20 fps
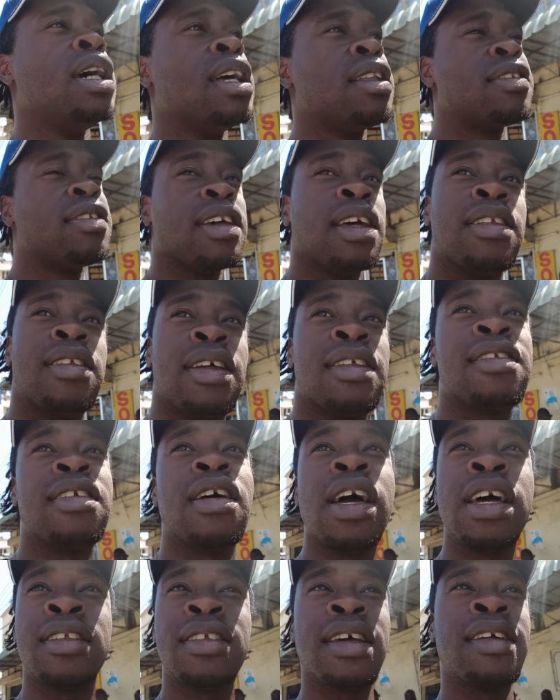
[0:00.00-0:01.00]
It's, it, it's,
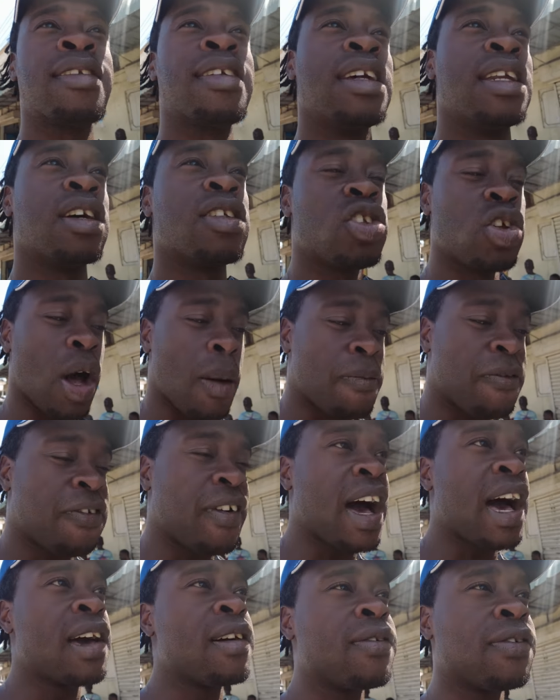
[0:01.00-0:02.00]
it's, it's in the top
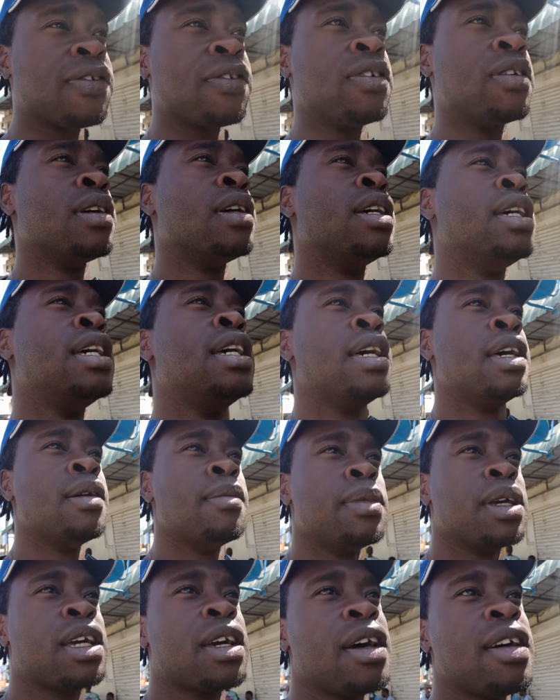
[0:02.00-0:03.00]
five
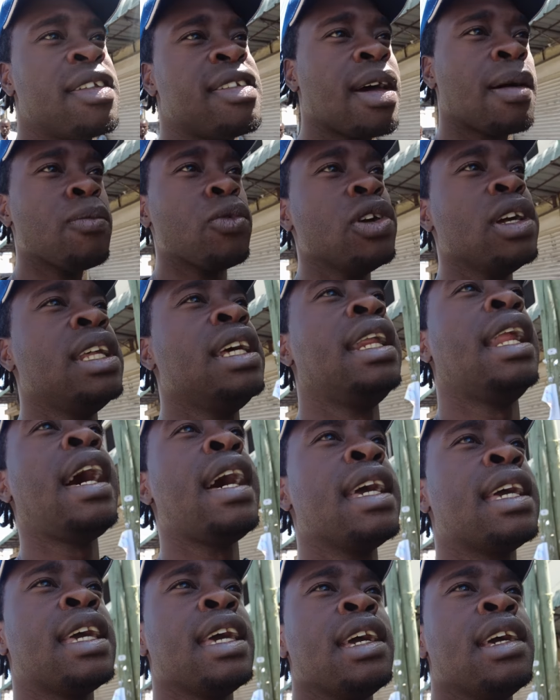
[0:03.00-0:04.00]
because I'm really
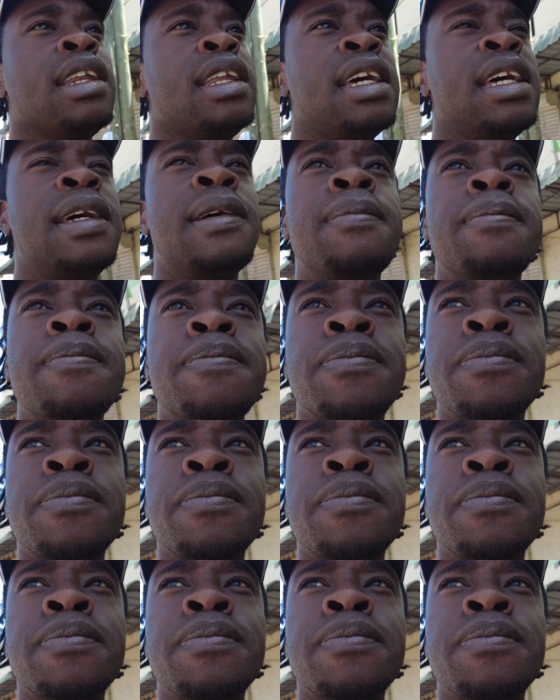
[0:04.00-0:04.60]
liking the